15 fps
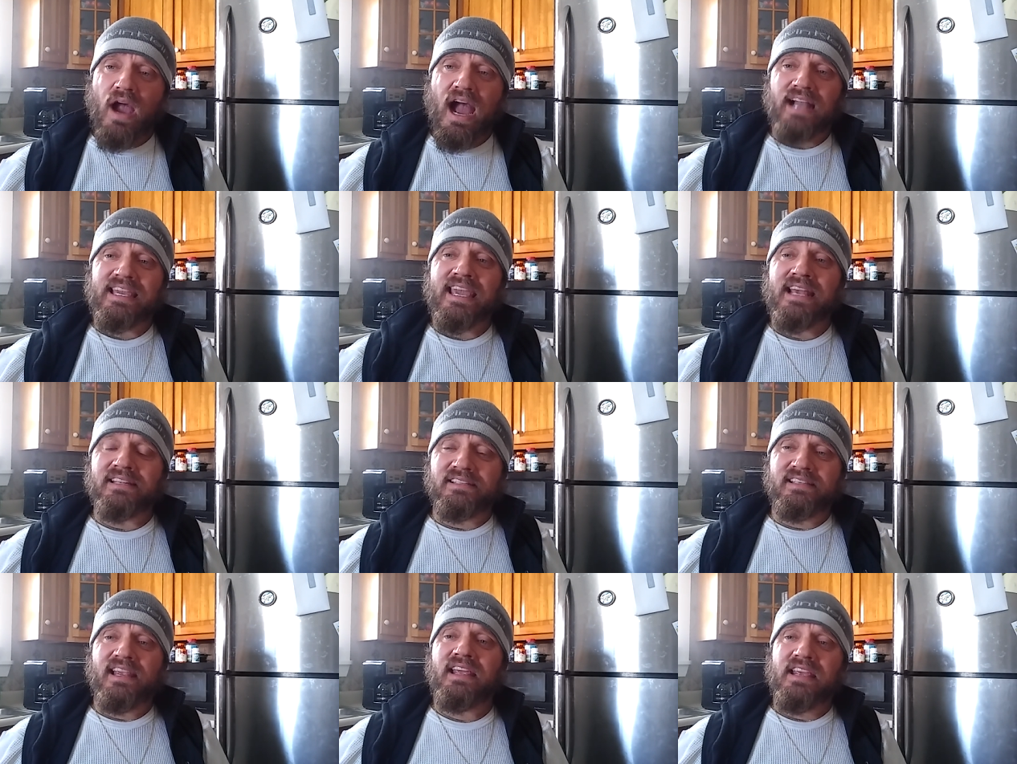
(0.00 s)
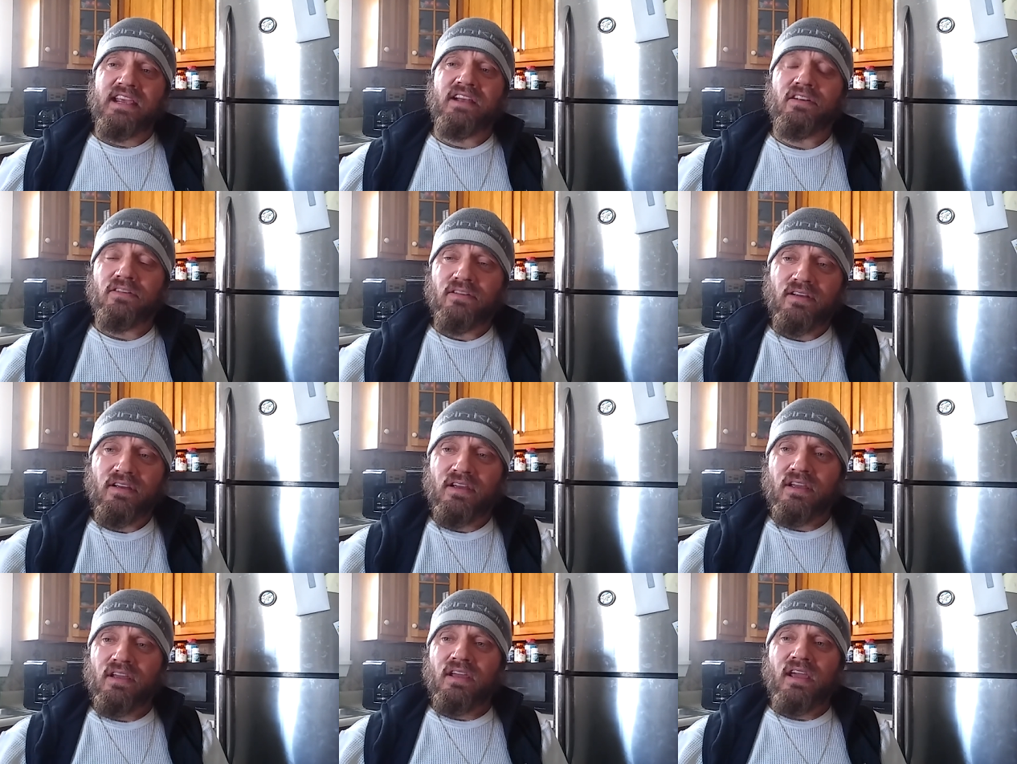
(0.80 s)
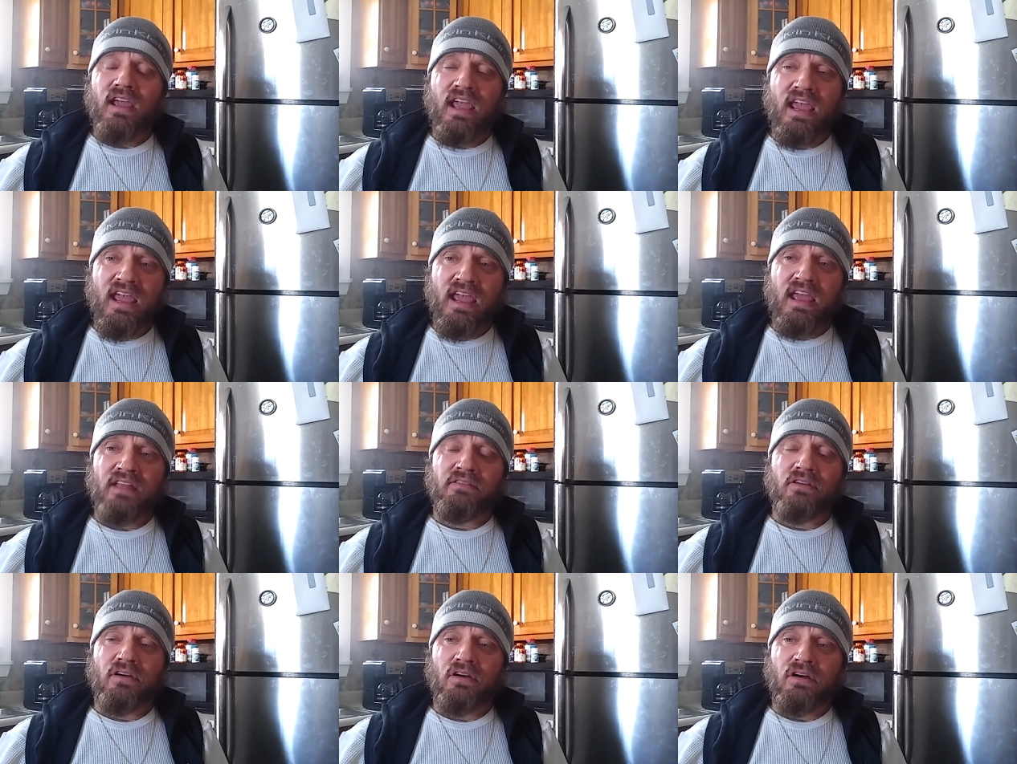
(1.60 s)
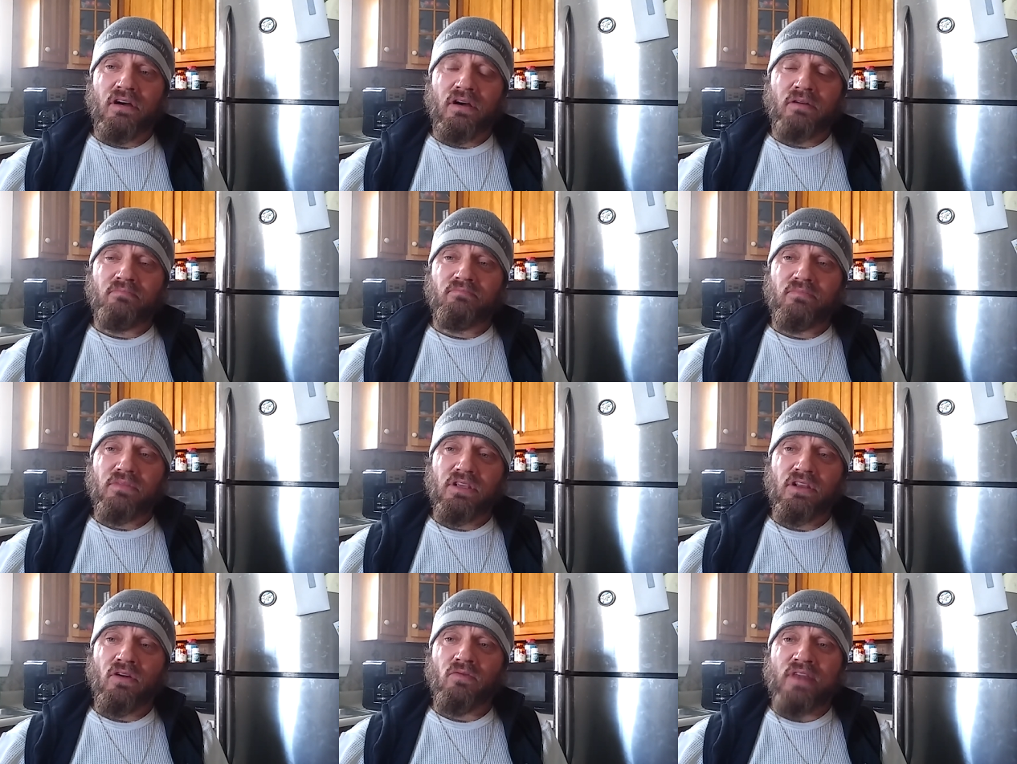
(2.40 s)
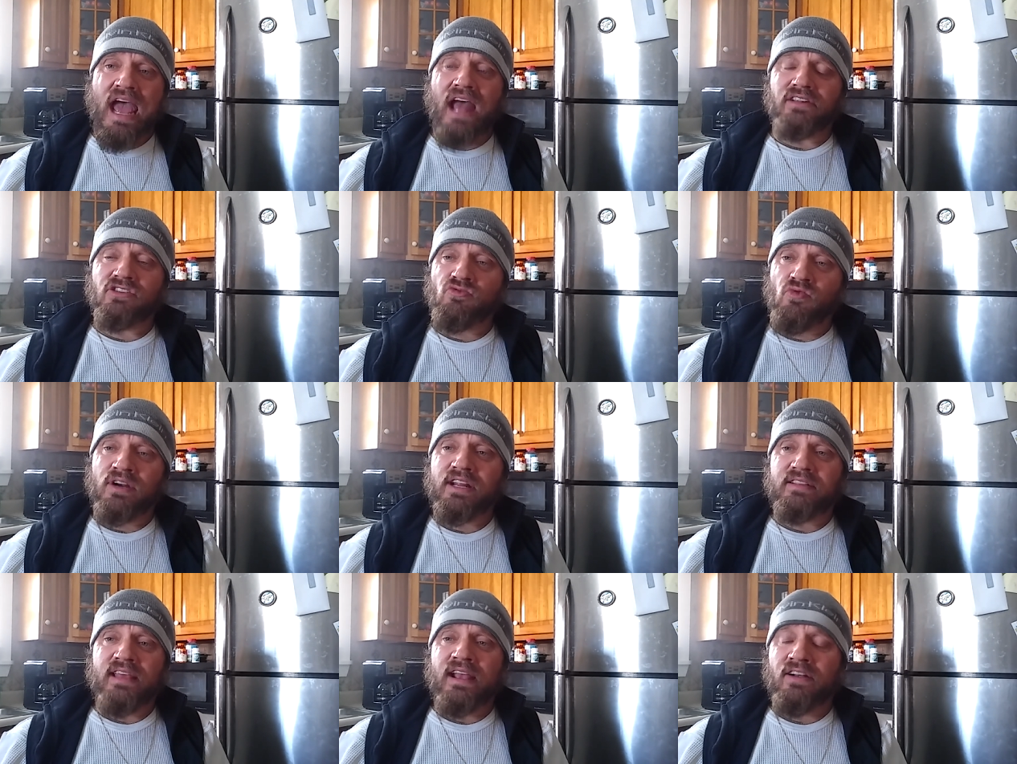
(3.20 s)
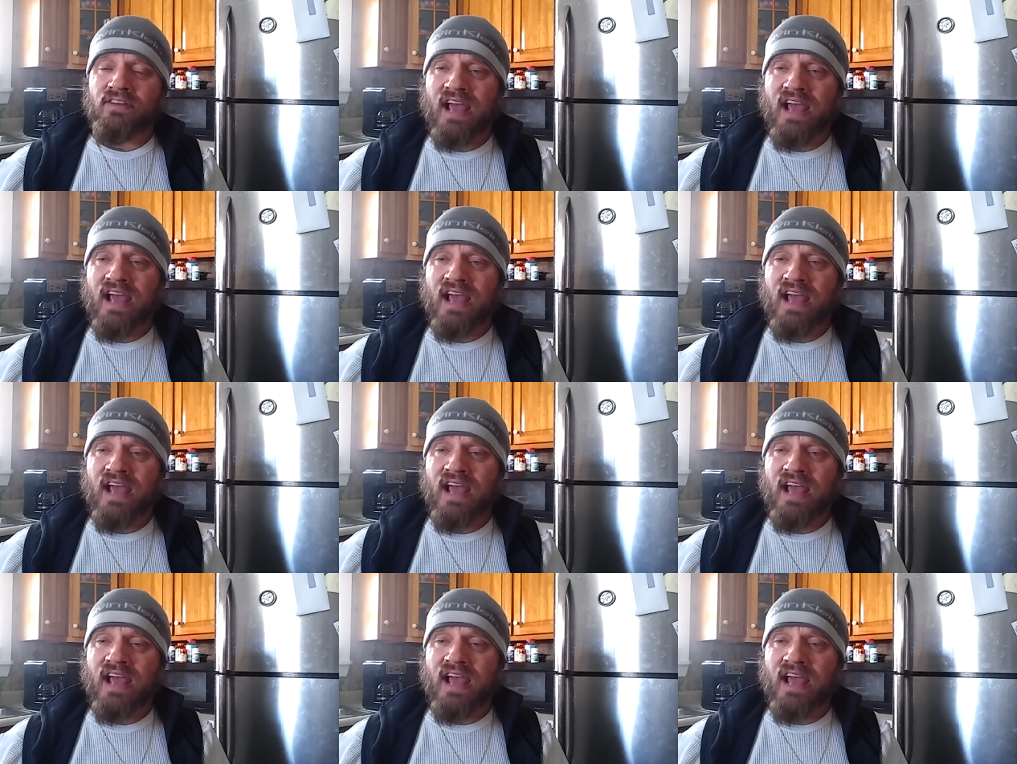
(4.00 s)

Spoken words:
I can't sit here and not do anything or